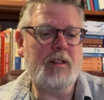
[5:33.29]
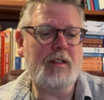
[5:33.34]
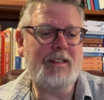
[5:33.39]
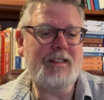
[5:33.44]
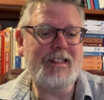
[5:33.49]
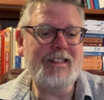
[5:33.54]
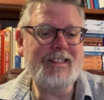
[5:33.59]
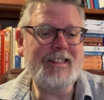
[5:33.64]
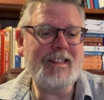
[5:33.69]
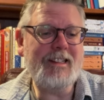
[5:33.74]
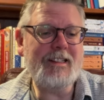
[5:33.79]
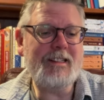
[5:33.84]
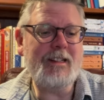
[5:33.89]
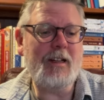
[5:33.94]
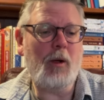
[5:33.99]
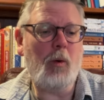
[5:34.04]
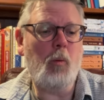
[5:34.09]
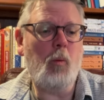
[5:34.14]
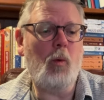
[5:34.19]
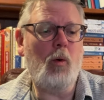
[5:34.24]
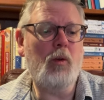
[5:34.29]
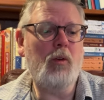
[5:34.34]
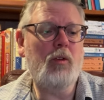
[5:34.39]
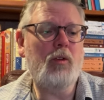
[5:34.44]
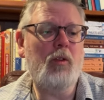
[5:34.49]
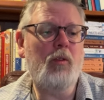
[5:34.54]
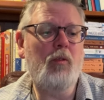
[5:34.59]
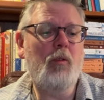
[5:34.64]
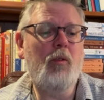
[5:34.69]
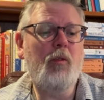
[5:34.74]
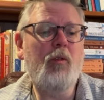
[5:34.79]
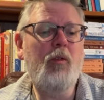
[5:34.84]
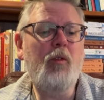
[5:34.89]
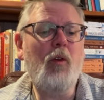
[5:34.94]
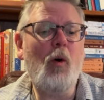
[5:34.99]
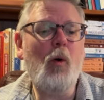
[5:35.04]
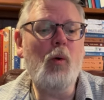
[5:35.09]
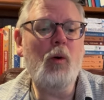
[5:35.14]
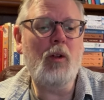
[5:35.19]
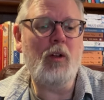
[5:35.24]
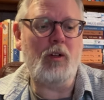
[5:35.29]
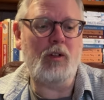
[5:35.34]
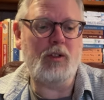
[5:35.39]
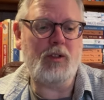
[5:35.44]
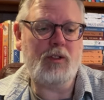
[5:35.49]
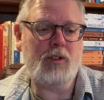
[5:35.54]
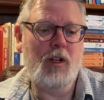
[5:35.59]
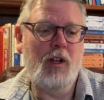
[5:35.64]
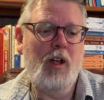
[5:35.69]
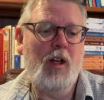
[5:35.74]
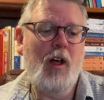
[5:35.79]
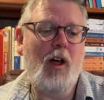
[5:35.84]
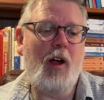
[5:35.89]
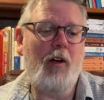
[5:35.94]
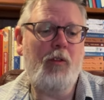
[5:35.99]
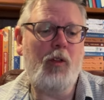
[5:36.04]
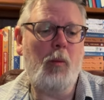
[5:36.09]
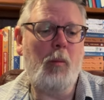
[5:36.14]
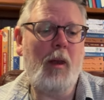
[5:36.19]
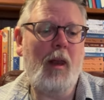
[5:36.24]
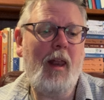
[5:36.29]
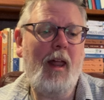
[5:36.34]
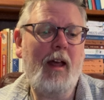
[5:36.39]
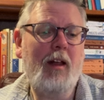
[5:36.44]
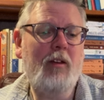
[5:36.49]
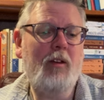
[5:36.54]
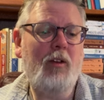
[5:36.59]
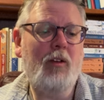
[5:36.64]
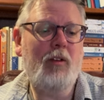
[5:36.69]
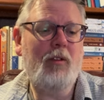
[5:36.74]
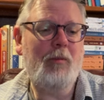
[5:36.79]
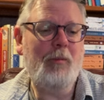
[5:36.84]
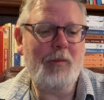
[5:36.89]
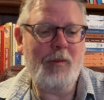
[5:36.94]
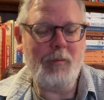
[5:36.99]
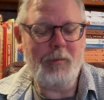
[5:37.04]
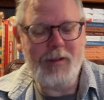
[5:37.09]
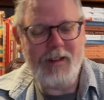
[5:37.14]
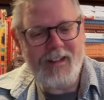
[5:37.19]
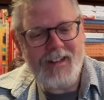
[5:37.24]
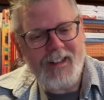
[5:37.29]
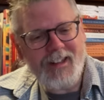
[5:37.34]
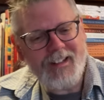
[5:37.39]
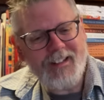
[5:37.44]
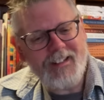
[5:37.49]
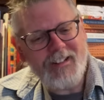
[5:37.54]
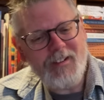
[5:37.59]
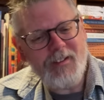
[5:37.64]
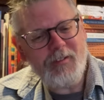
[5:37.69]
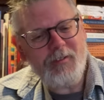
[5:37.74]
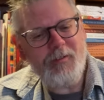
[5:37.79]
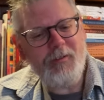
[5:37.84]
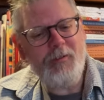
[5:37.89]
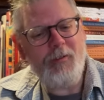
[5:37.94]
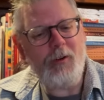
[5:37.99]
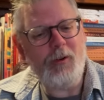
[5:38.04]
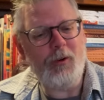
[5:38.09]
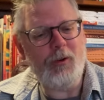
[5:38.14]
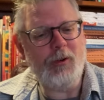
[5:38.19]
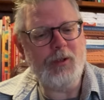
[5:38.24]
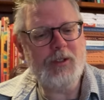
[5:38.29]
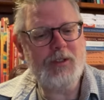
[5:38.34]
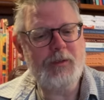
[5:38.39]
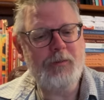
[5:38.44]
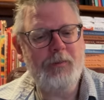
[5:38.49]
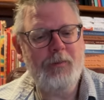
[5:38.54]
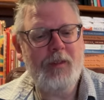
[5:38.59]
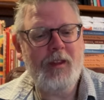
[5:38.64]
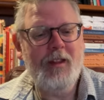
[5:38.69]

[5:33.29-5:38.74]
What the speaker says: sadistic, wanton focus of the malignant force